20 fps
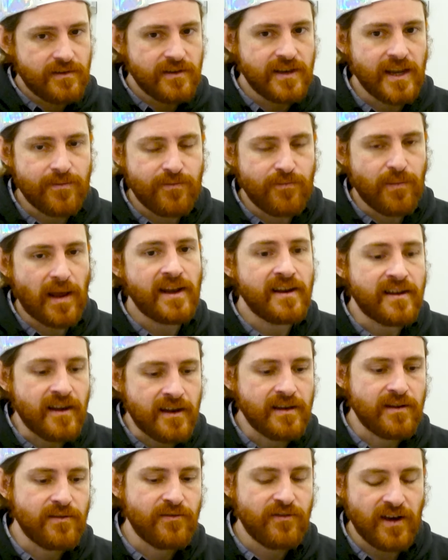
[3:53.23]
deep
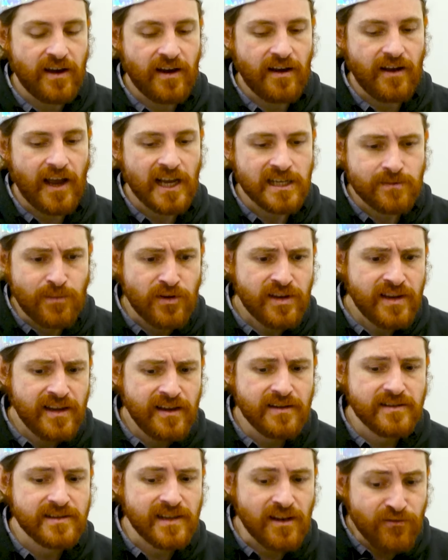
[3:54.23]
meditative
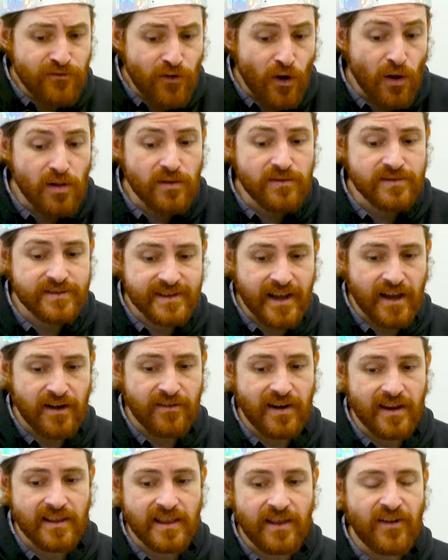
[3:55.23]
expertise involves kind
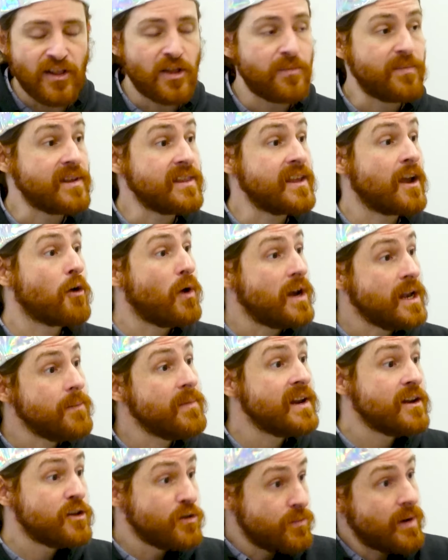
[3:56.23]
of like developing the
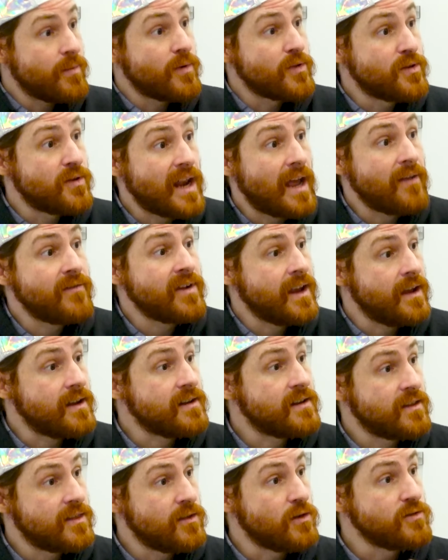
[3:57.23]
equanimity to be able to
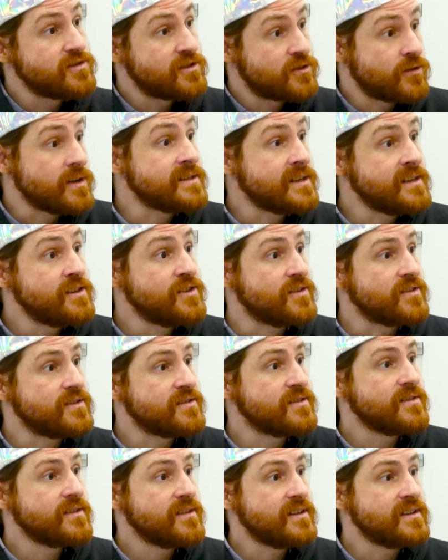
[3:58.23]
navigate those transitions.